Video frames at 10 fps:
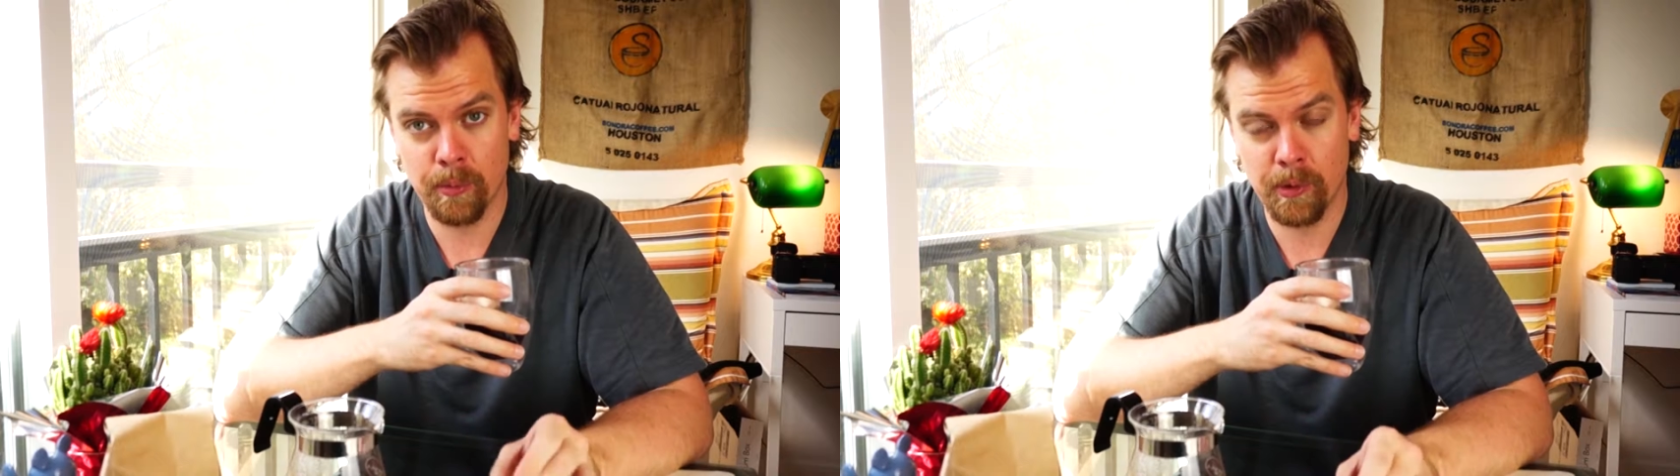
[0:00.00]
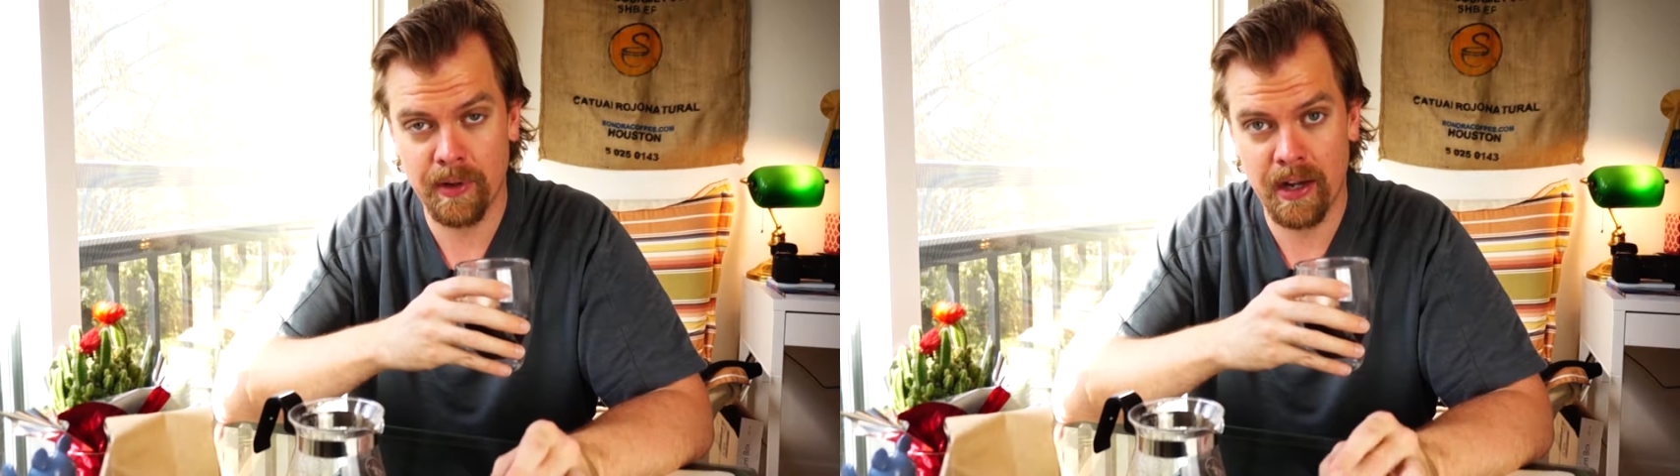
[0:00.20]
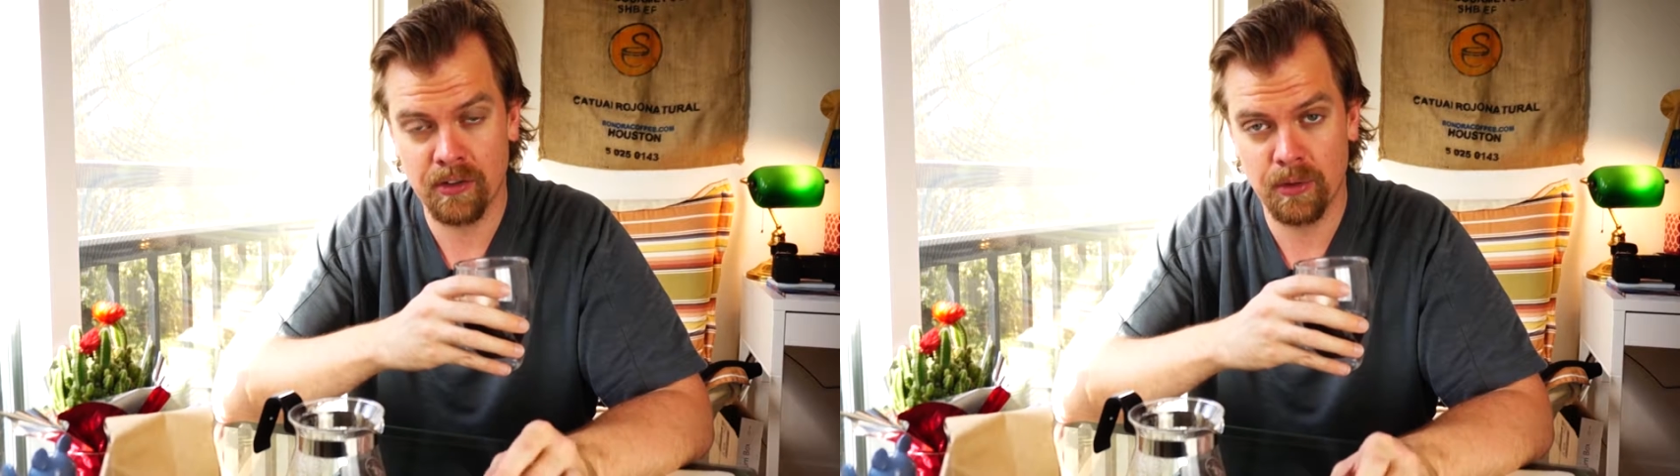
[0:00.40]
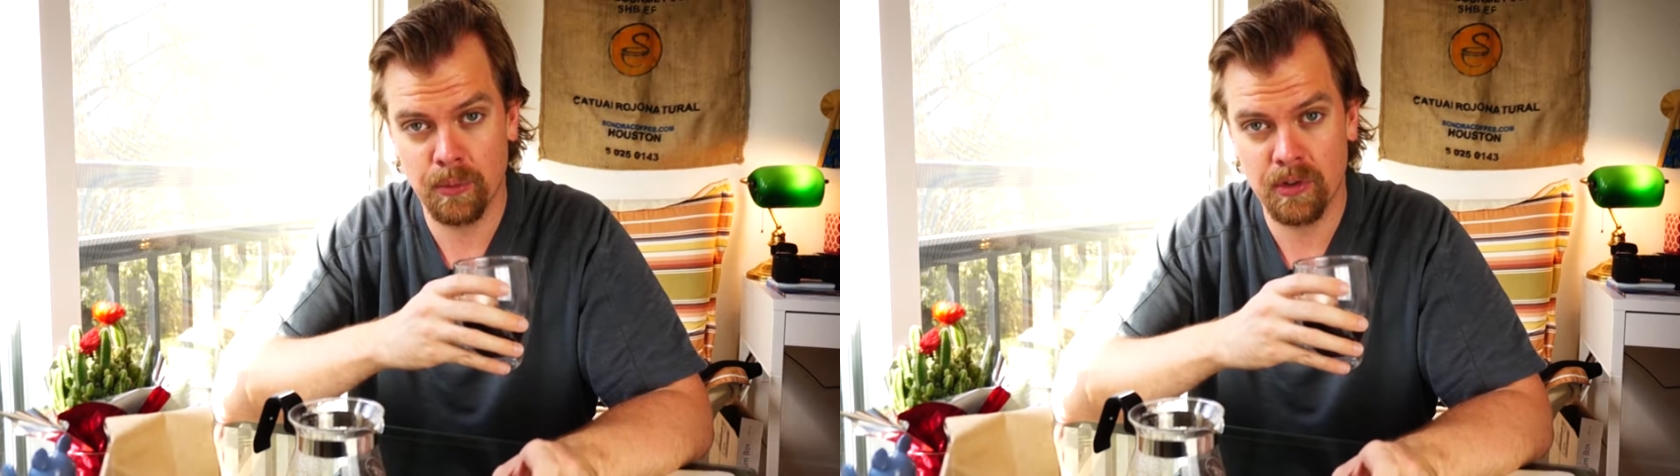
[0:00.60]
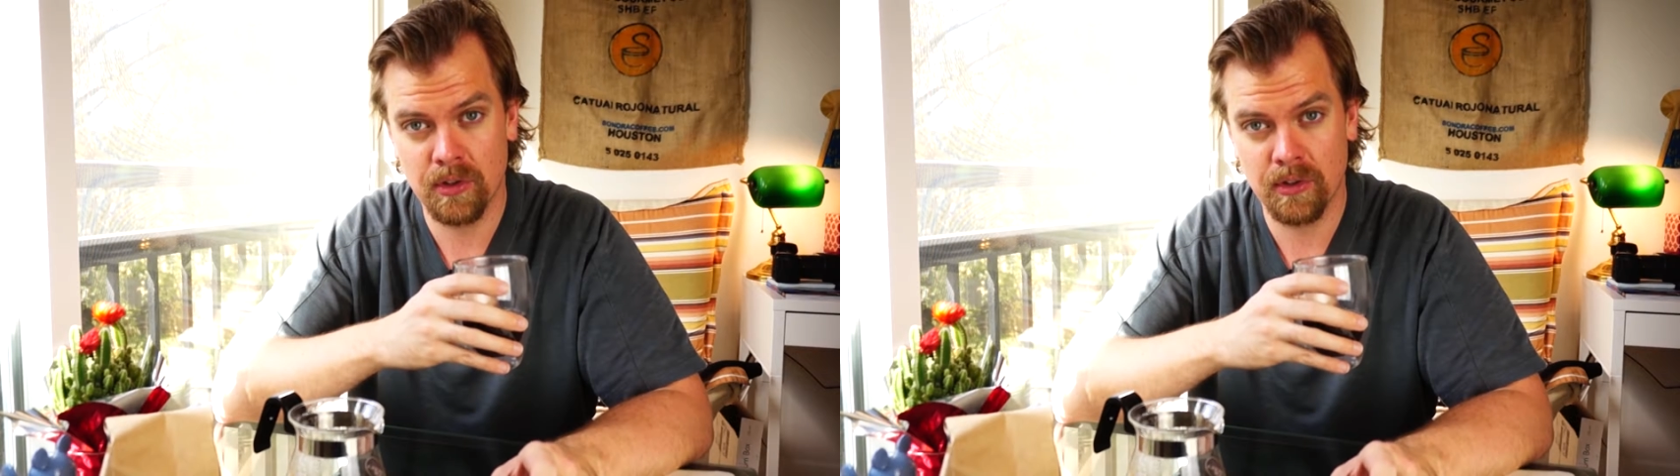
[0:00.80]
aroma
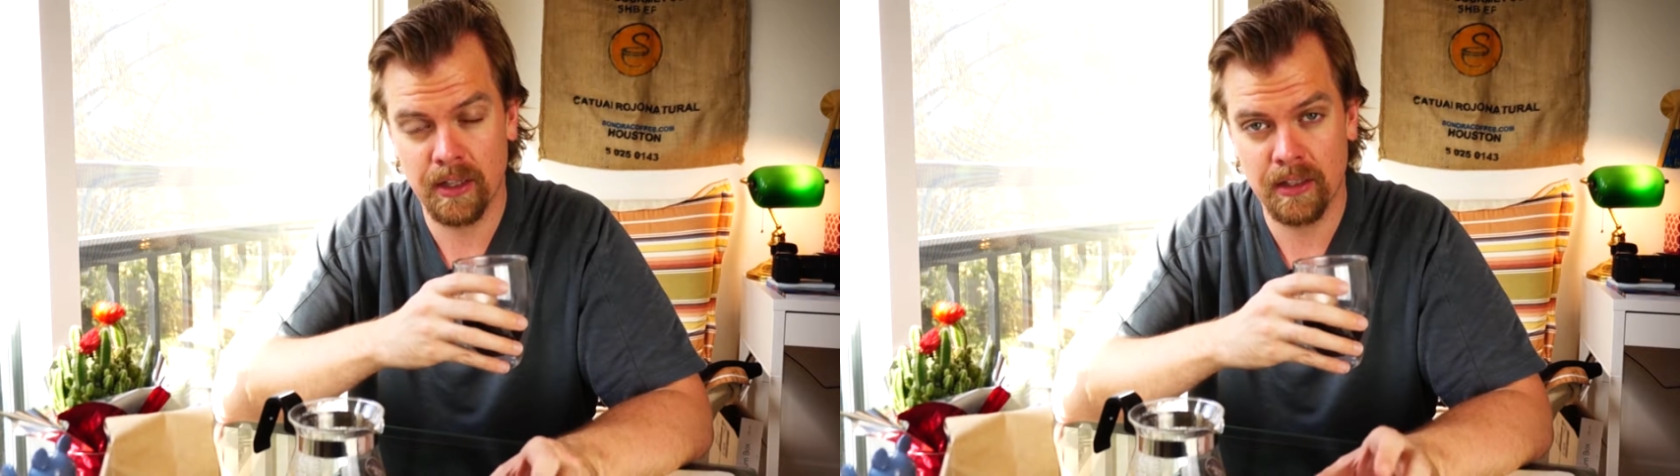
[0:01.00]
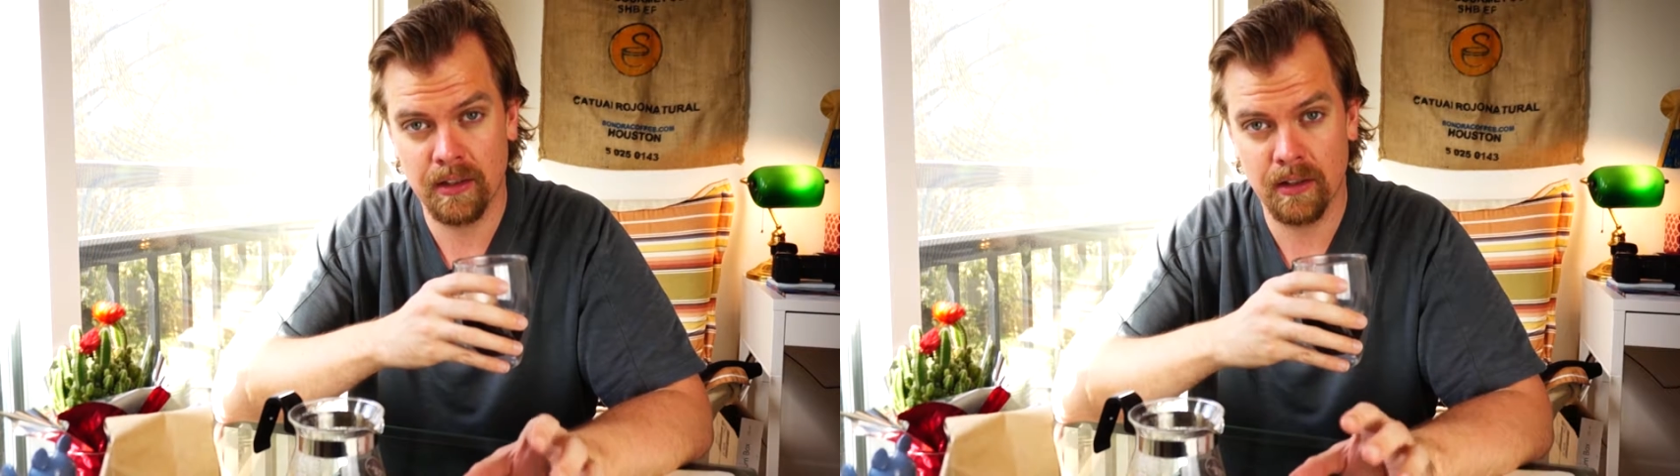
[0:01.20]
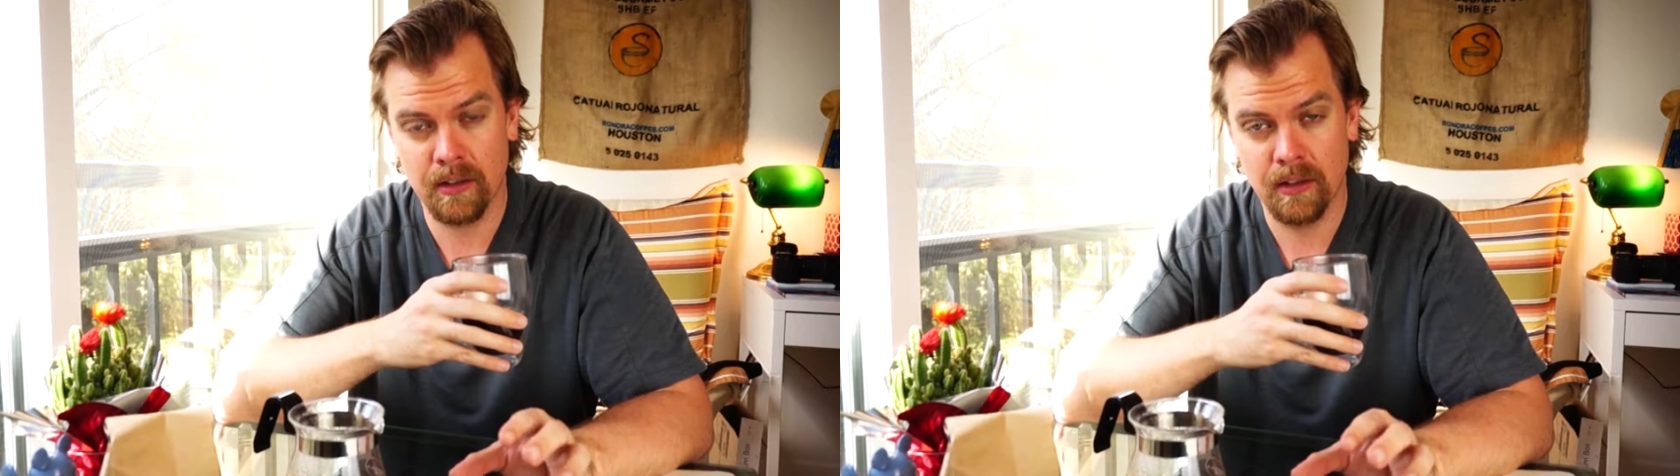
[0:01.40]
reaction, which is like